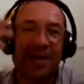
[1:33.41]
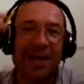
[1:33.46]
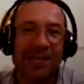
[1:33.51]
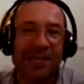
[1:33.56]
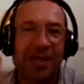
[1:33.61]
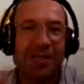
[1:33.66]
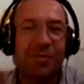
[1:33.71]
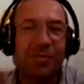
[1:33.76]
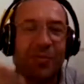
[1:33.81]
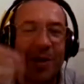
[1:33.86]

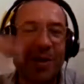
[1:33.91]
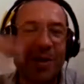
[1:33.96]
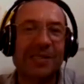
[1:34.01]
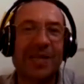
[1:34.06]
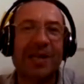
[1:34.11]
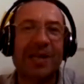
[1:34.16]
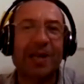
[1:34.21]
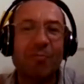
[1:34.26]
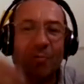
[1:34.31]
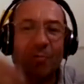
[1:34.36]
assessments
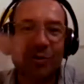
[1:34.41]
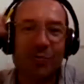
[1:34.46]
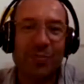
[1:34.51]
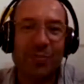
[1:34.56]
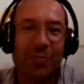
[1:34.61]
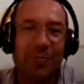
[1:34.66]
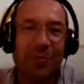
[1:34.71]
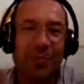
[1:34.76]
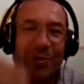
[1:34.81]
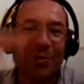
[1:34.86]
and I was
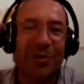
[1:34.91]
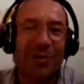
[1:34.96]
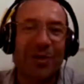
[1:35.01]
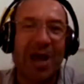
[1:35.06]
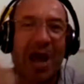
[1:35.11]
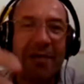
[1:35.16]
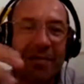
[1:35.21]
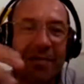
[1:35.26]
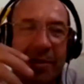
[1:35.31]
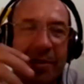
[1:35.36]
preparing
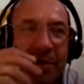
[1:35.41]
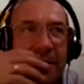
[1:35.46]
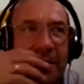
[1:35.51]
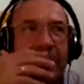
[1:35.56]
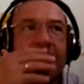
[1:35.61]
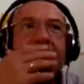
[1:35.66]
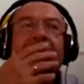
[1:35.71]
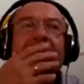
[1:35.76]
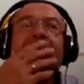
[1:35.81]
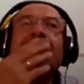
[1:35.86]
everything,